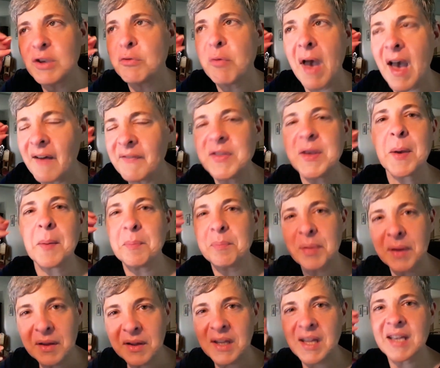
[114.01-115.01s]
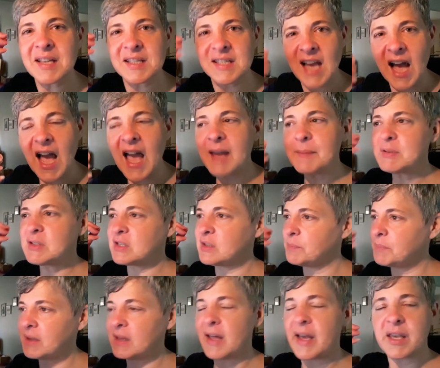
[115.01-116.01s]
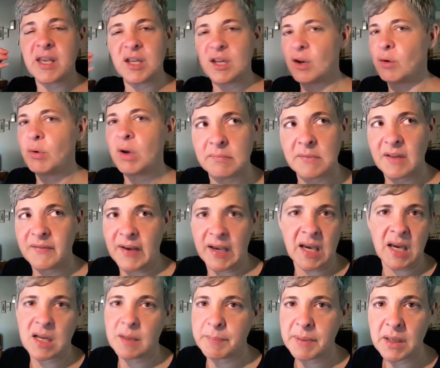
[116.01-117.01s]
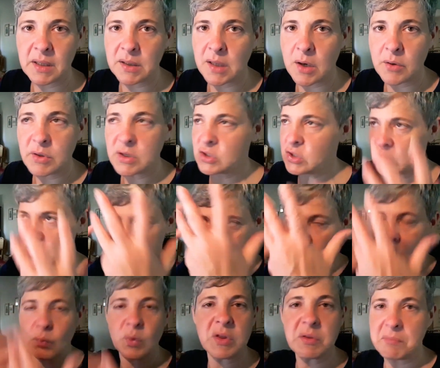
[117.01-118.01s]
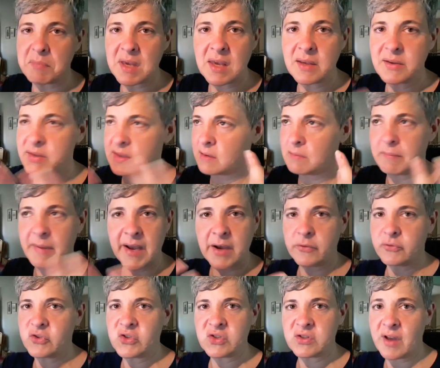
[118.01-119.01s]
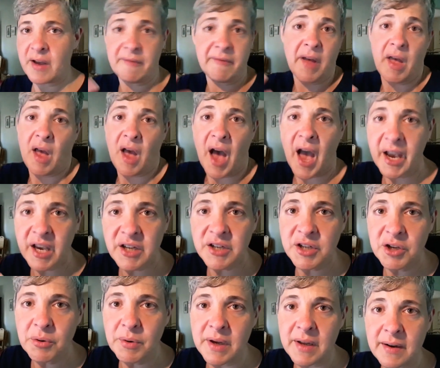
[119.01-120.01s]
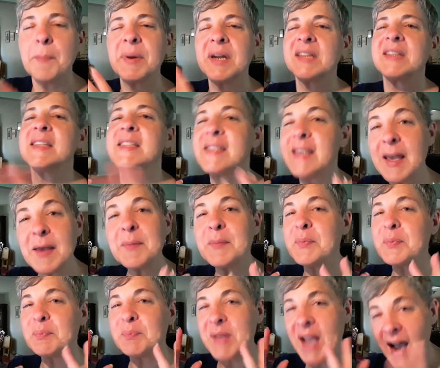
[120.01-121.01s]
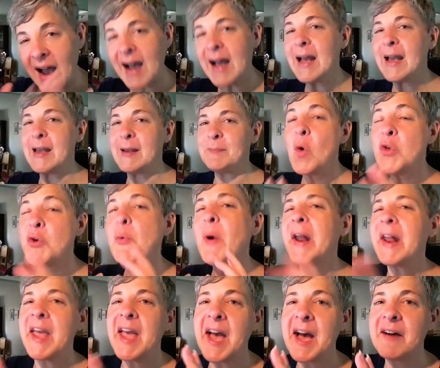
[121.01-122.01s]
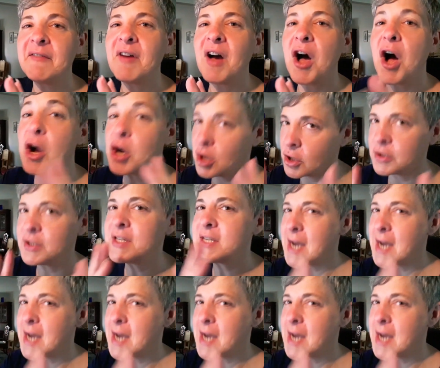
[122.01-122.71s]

you have the ability at times to be like, you know, know what? If I got to be alone and just sit with me, sit in my own stuff, I can do it. But at the same time, you want to have a good